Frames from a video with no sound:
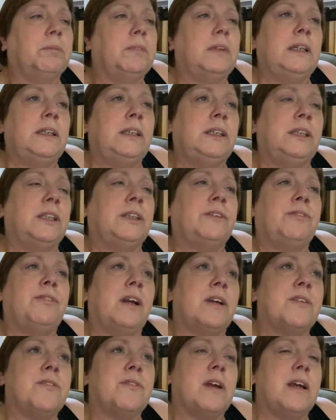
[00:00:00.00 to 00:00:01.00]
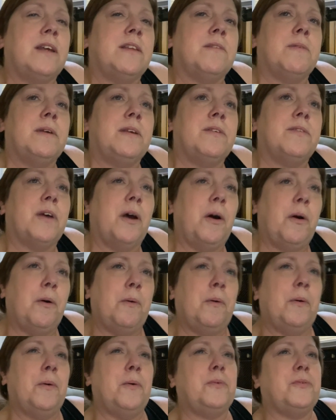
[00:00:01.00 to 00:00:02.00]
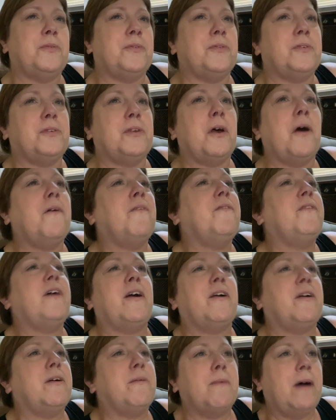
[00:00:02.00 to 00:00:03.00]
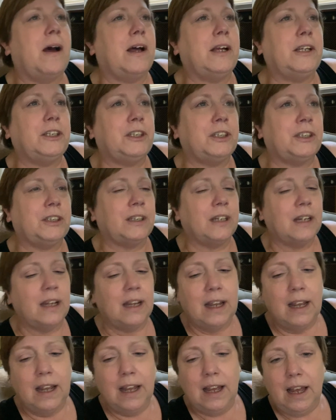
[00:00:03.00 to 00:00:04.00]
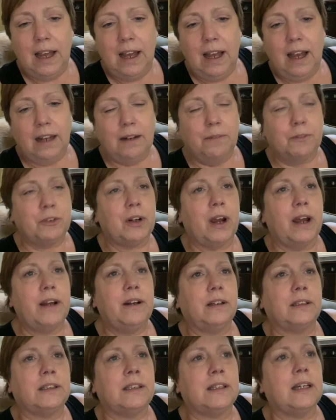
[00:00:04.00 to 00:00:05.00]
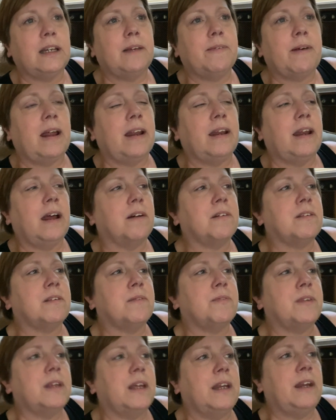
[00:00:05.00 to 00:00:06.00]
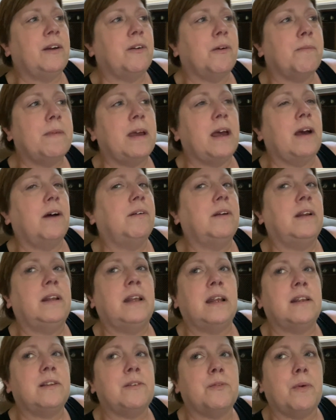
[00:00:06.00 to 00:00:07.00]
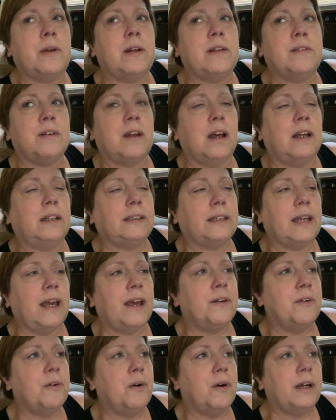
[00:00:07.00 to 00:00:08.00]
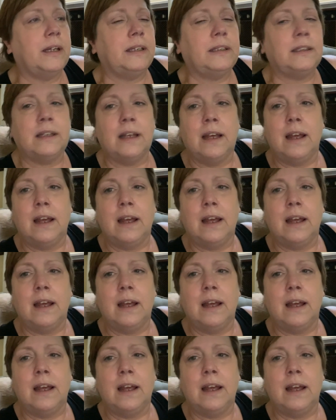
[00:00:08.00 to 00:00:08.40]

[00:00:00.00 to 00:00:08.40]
It just frustrates me so very much. And I'm trying not to think about it now because I'm sitting here on my own and that's when I start to get annoyed.